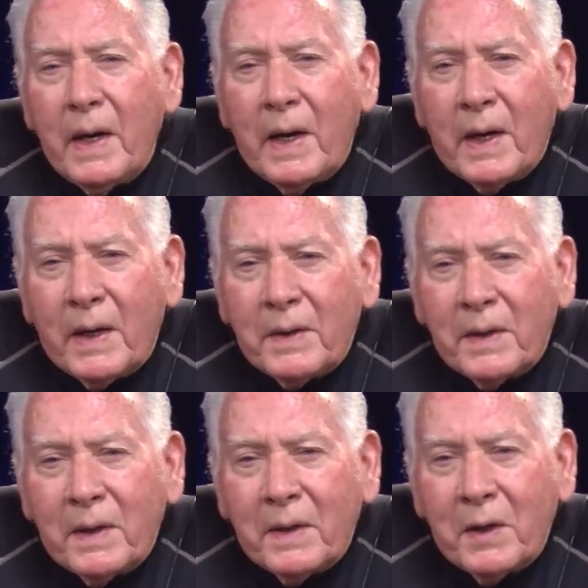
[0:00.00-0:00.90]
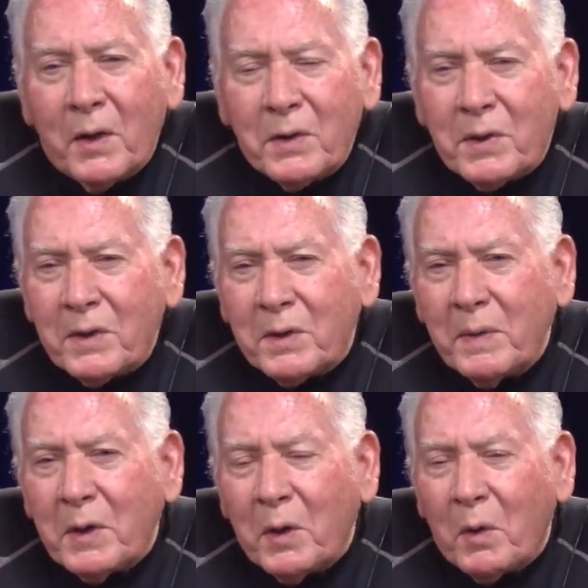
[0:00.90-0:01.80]
and he always said to
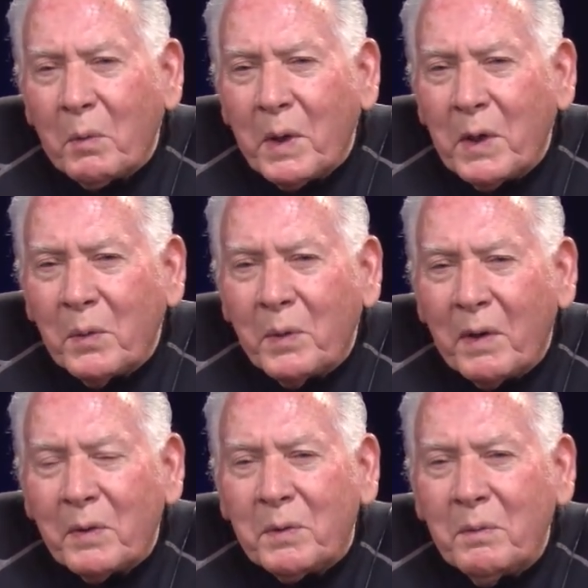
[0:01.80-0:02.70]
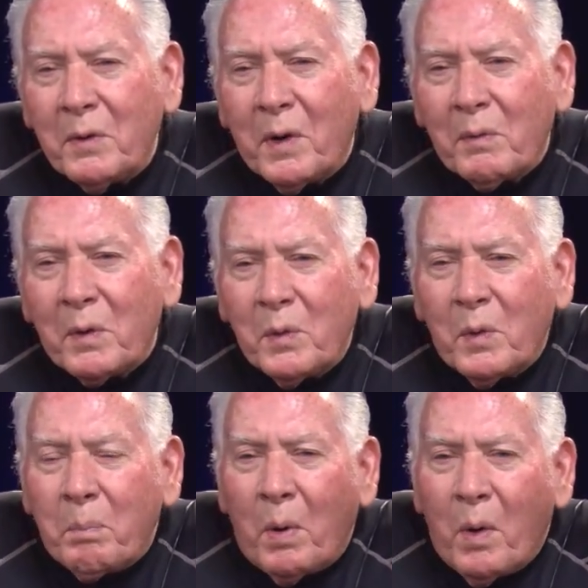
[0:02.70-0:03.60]
me, "You know, Ray, you never
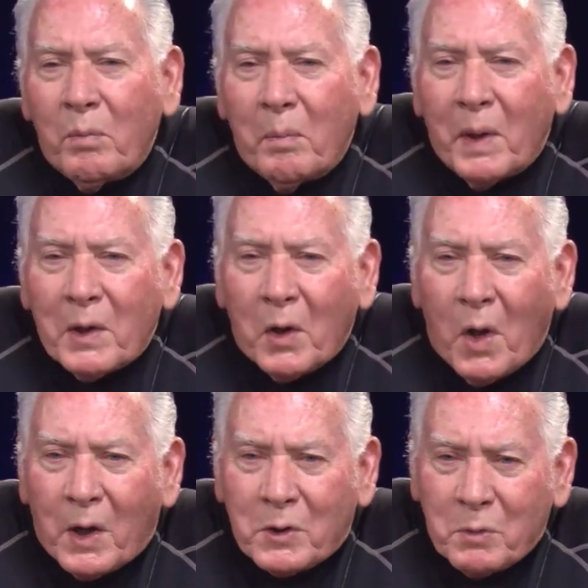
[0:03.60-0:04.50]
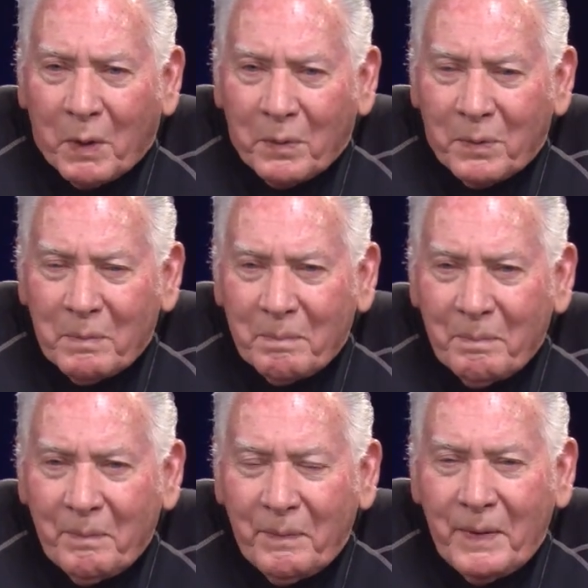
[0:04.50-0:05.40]
do a poem about a locksmith."
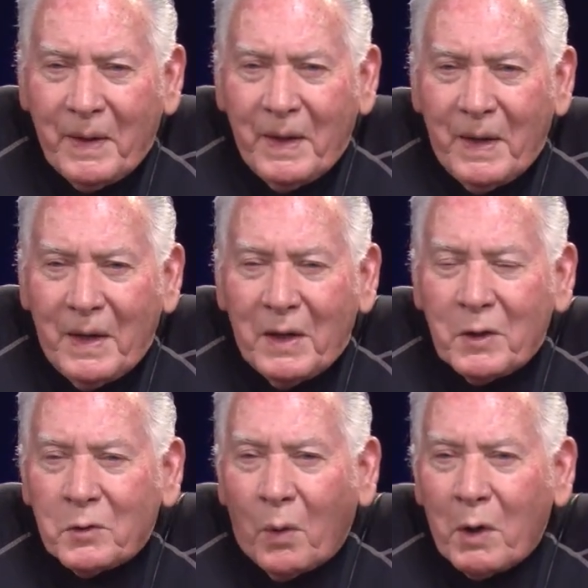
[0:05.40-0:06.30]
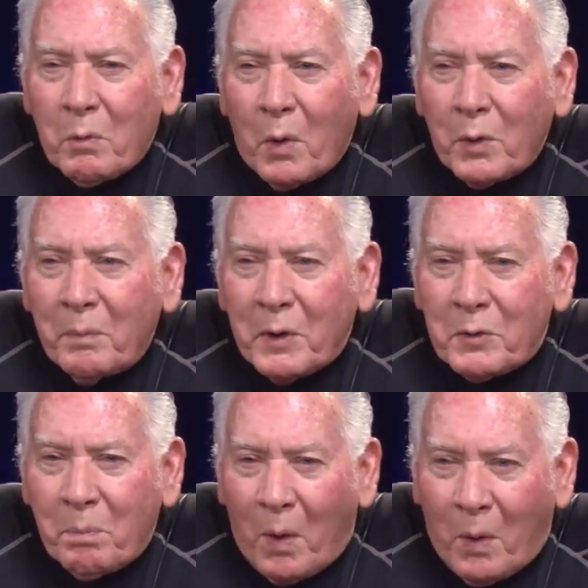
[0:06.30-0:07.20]
So I wrote him
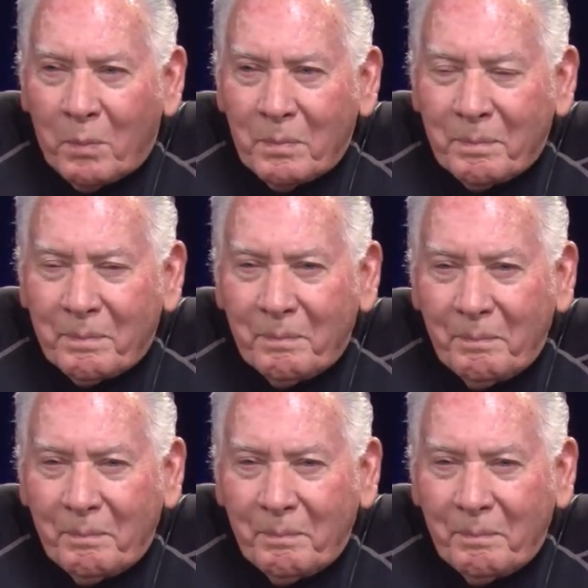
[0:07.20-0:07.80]
this poem: